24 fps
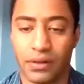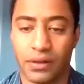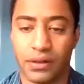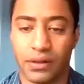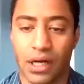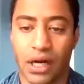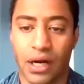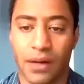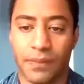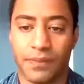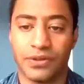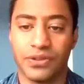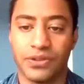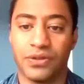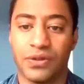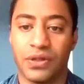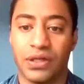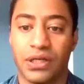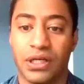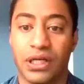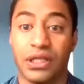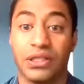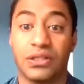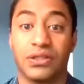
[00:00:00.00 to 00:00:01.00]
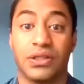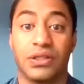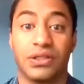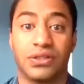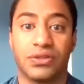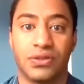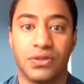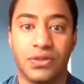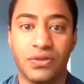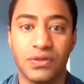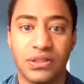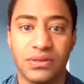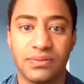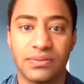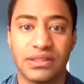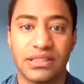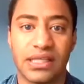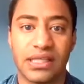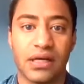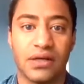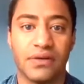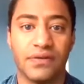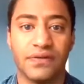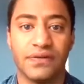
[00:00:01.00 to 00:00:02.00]
an opportunity to introduce
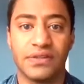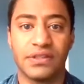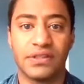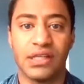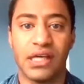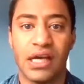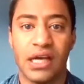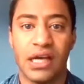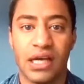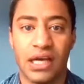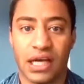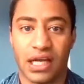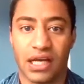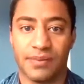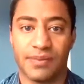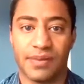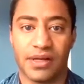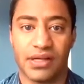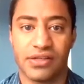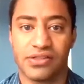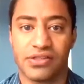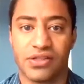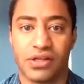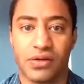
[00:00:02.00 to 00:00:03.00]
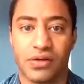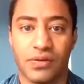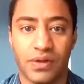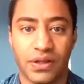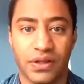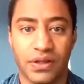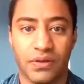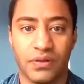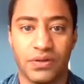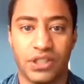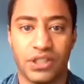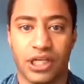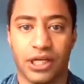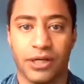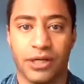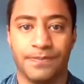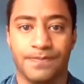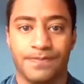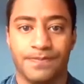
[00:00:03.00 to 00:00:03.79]
themselves. And I'm going to start with you, Gina.